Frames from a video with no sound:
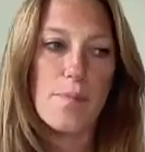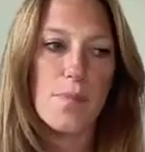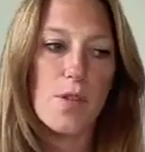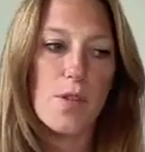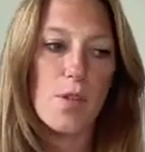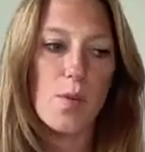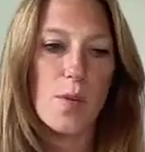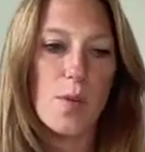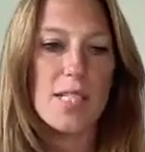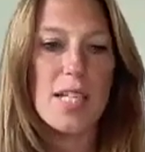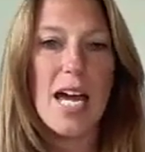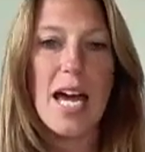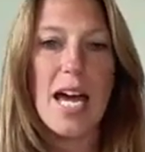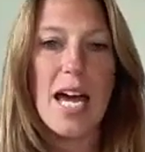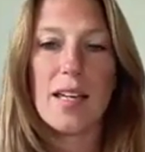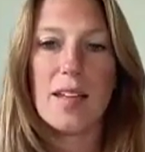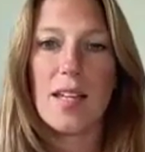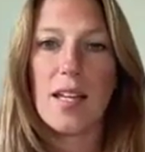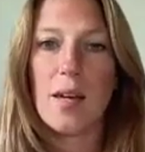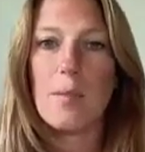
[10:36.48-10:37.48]
so we
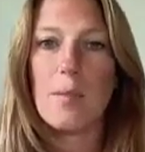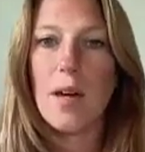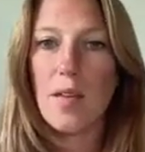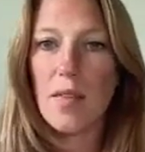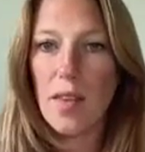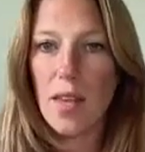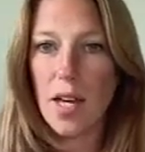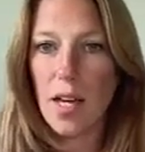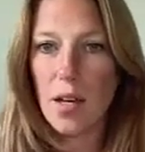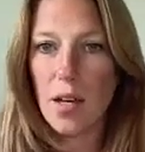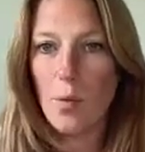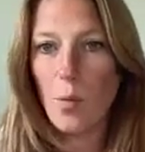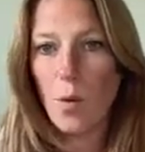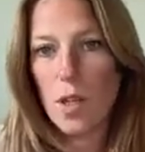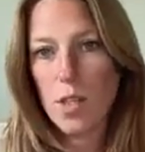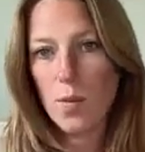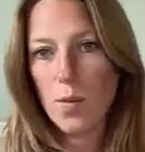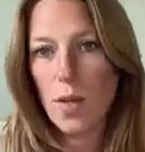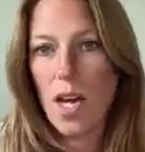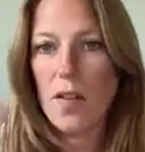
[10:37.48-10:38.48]
tag them, and then
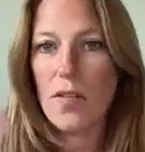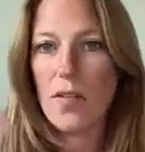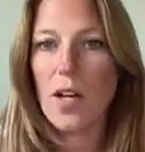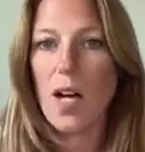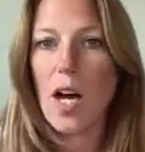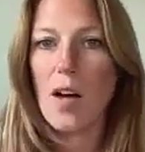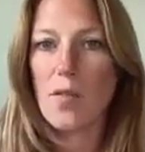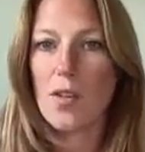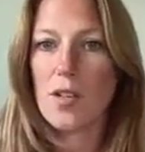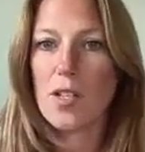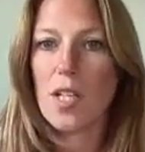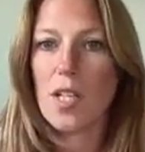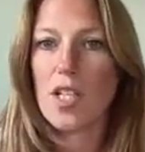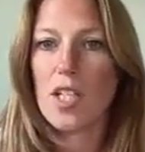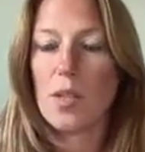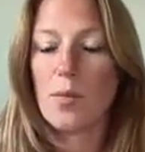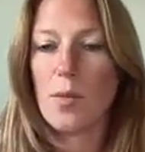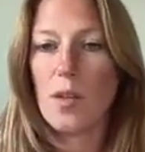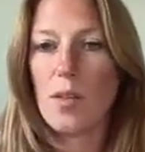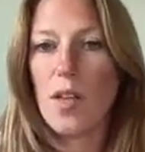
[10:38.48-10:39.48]
once we have a
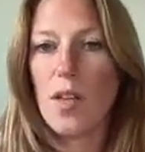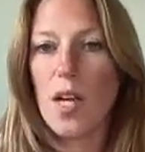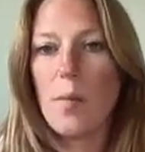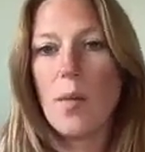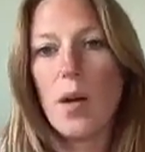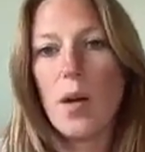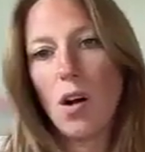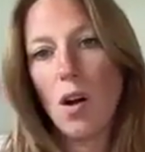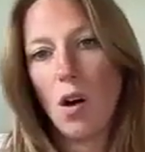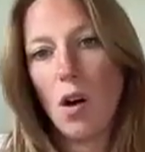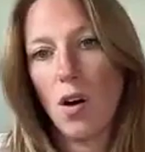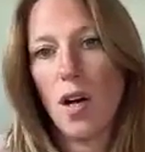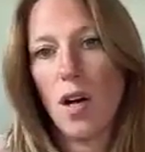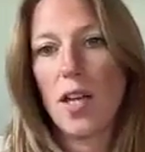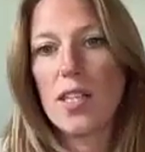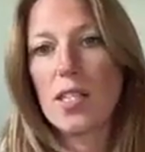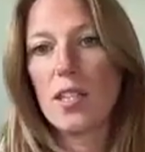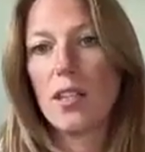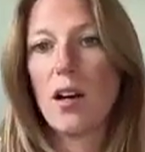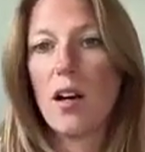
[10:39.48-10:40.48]
conversation with them, it all
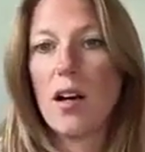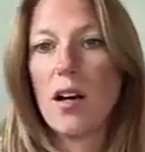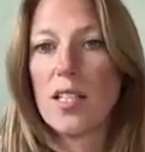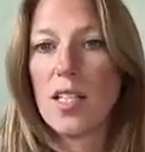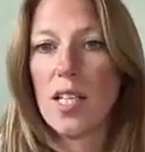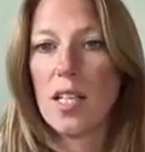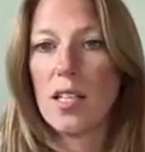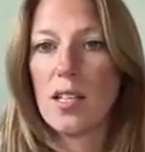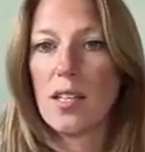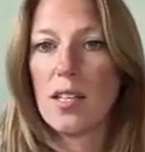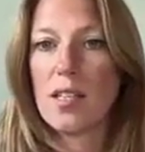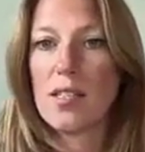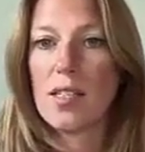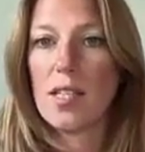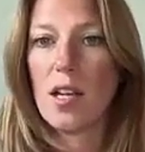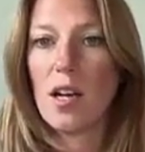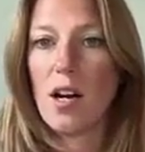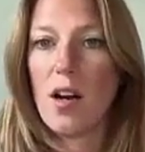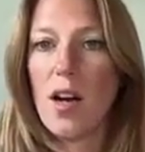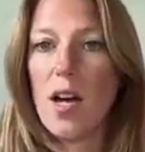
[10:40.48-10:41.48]
gets logged into the
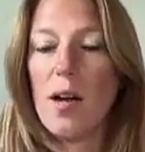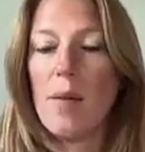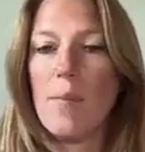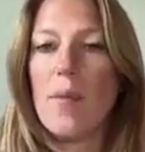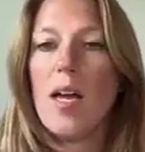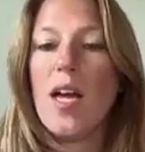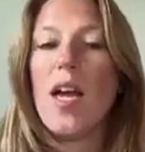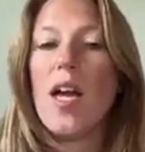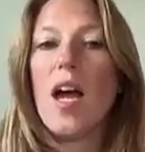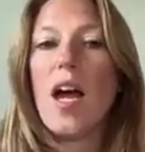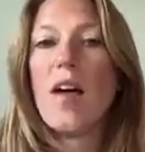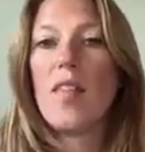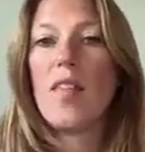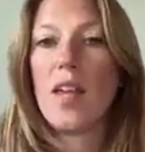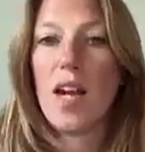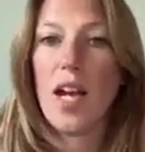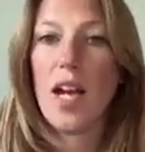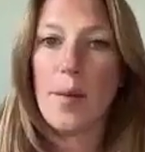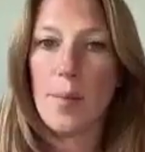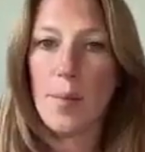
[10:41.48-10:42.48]
CRM, and
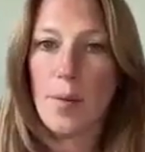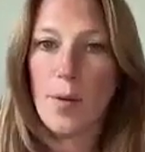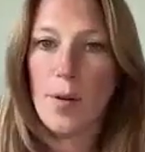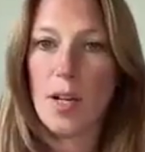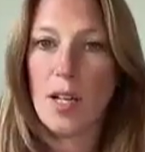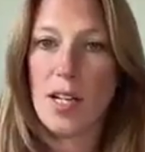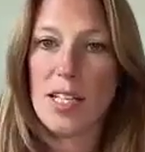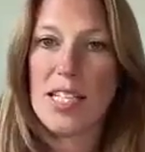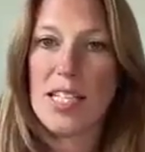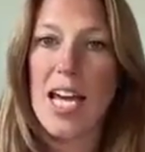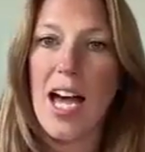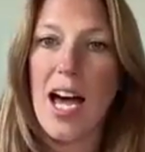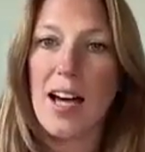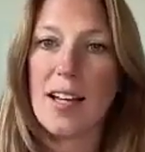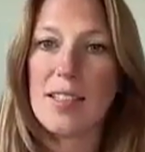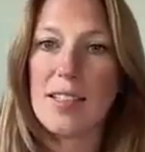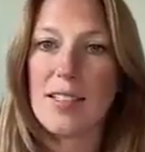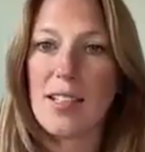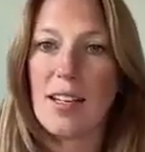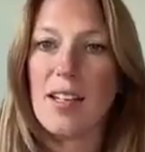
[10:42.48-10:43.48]
then I put in a
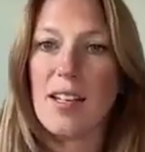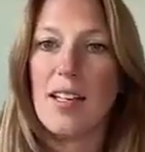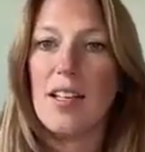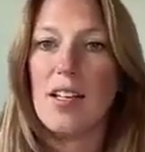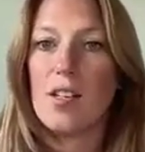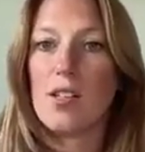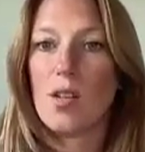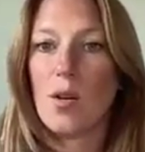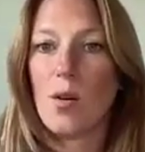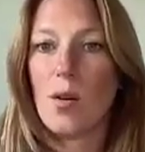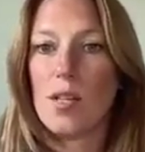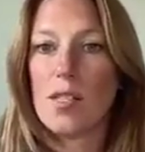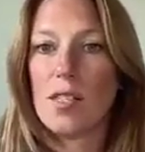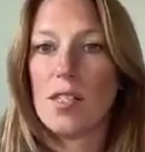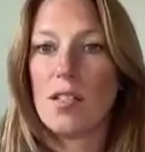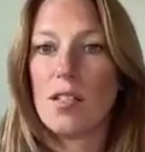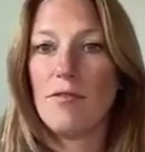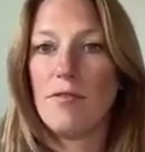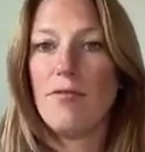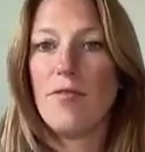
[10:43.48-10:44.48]
task. So it's
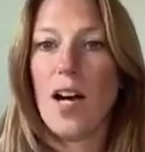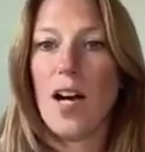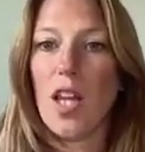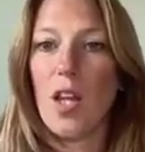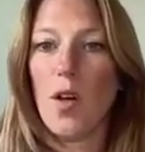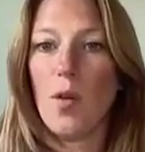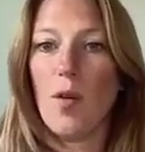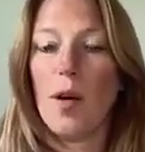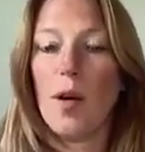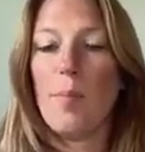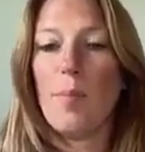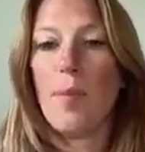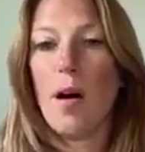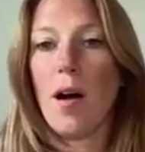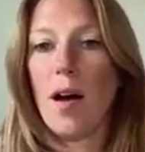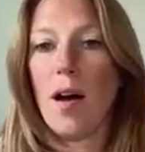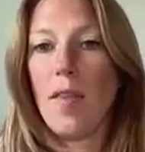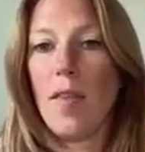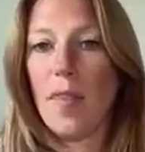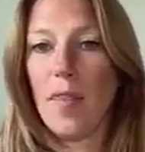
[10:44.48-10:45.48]
to follow up
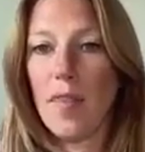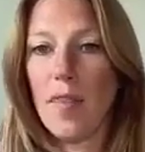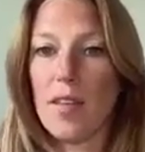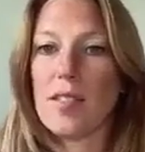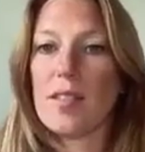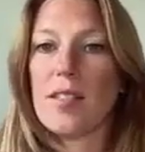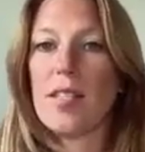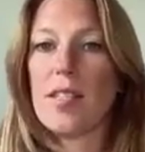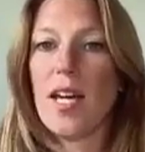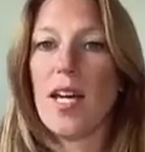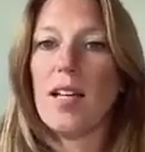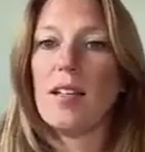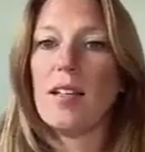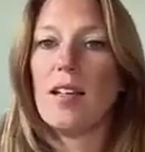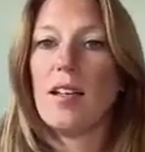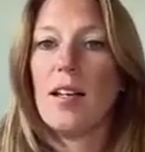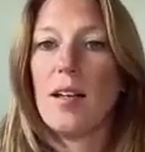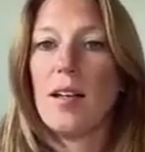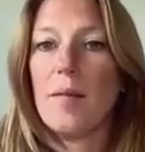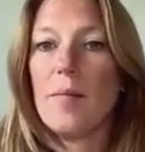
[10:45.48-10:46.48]
on this date.
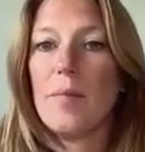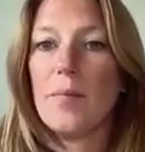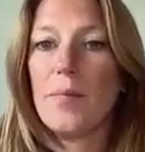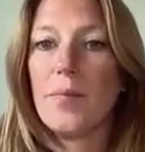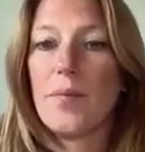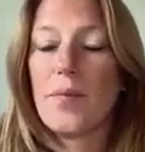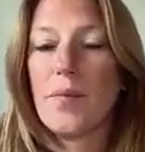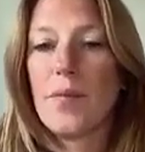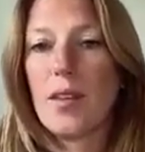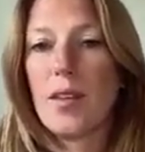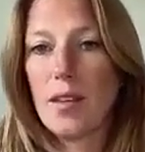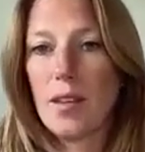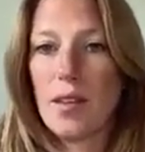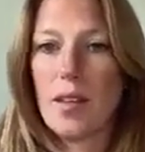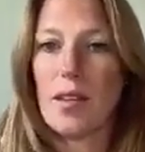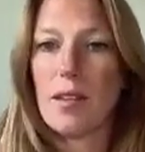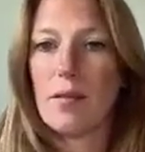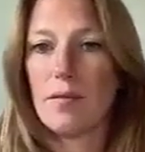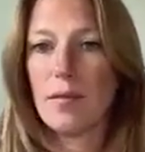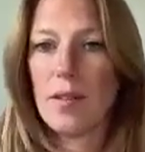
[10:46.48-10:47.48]

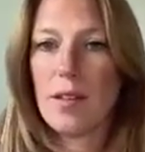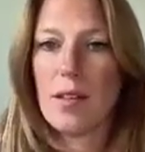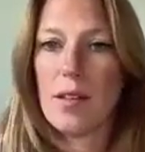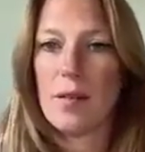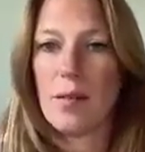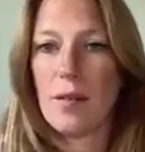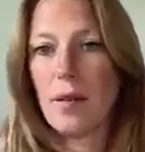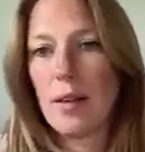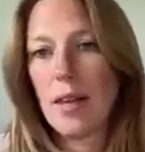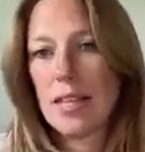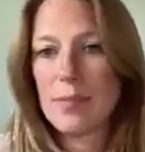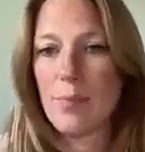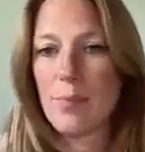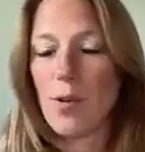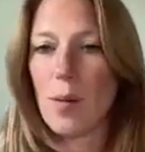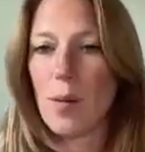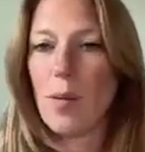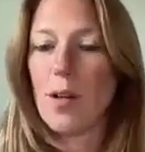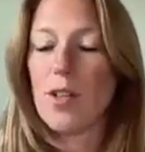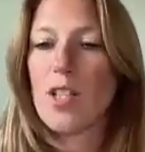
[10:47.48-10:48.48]
And then that's
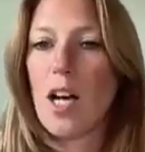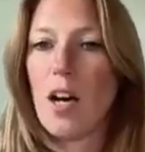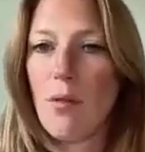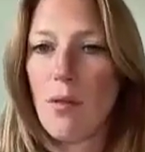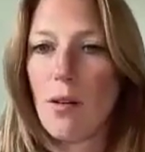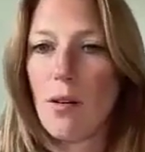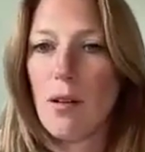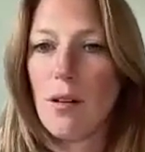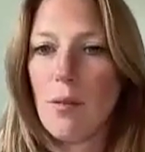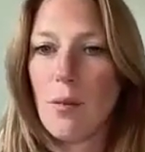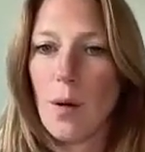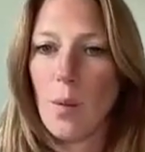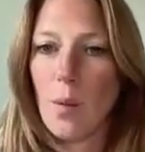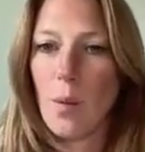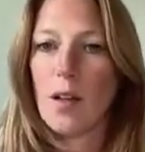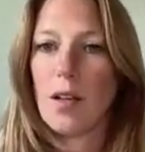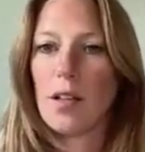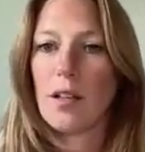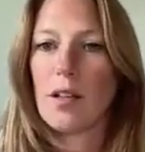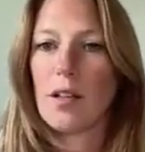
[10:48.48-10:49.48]
pretty much how we're
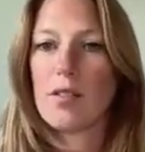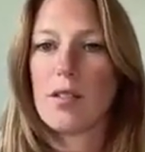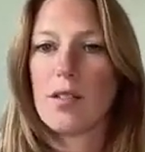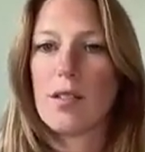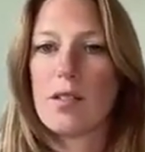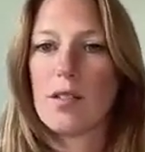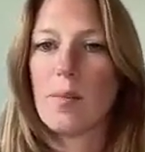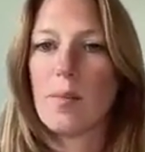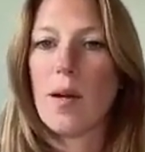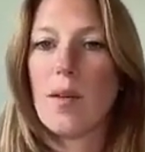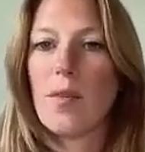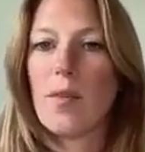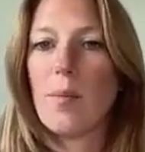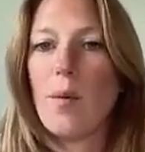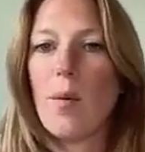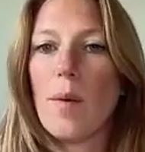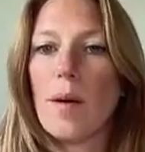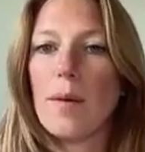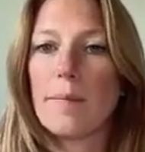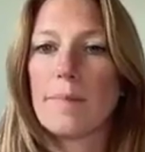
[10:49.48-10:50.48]
working our system at the
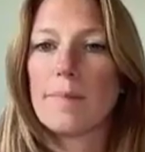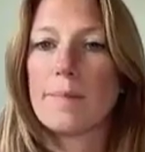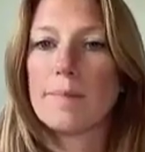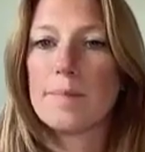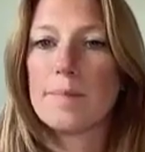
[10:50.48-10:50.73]
moment.